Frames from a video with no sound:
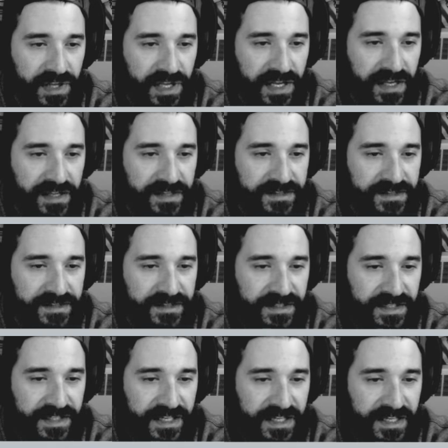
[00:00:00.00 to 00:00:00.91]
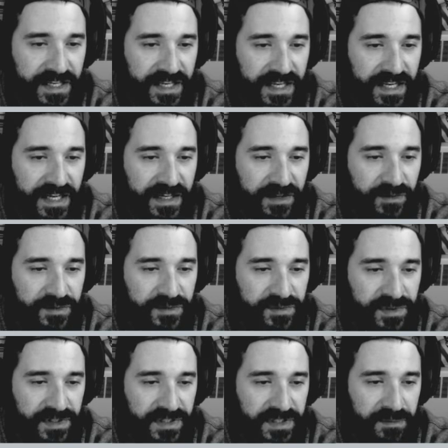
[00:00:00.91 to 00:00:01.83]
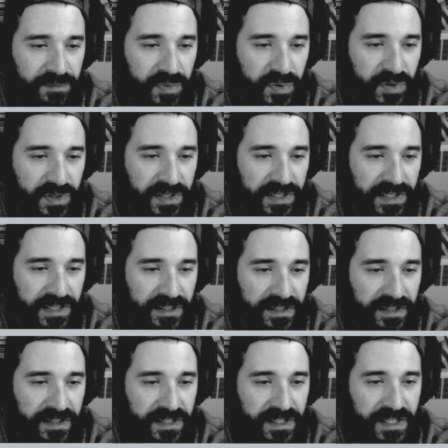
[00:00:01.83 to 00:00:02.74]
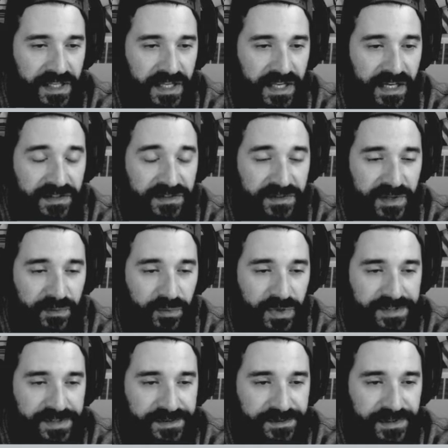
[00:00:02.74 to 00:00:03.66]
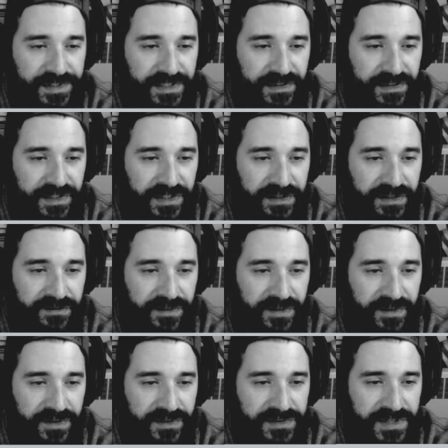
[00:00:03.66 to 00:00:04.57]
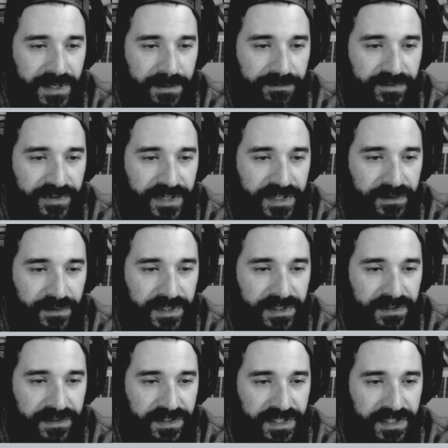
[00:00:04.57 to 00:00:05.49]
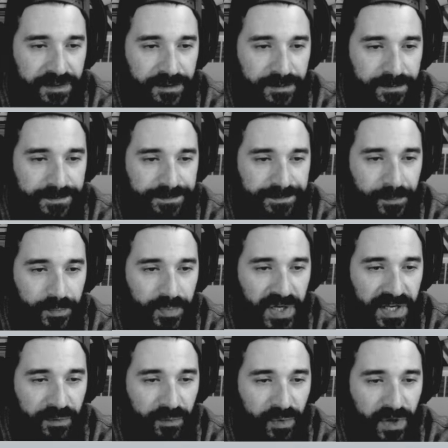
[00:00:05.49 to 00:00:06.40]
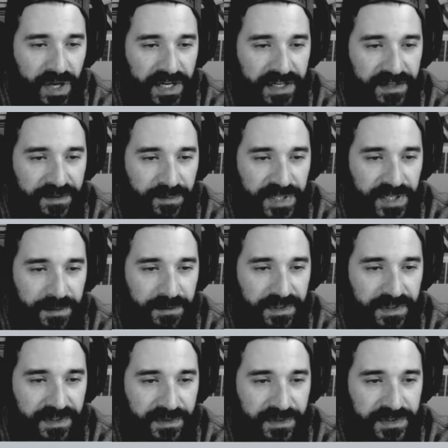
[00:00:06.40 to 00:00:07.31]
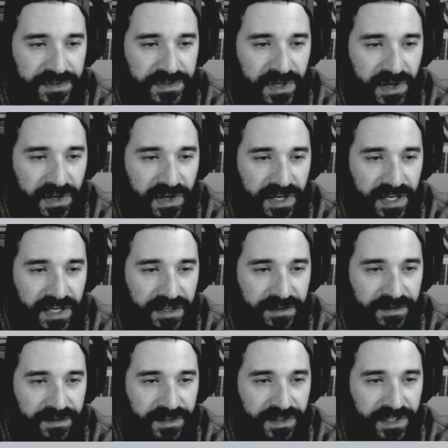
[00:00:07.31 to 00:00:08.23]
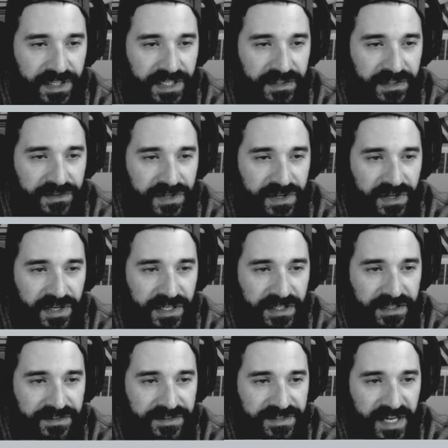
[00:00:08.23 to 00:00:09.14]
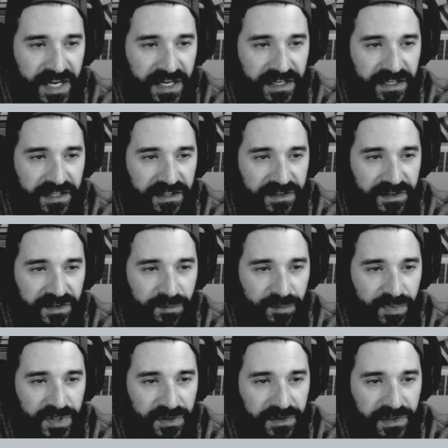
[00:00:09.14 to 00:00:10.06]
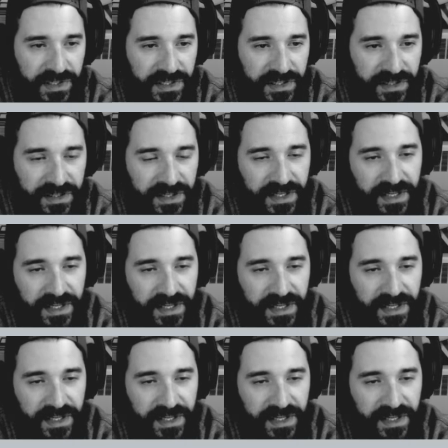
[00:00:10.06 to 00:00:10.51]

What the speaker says: class, and it was really boring, and so I wasn't really learning Photoshop very quickly. But I wanted to be able to do an ink drawing, and scan it into the computer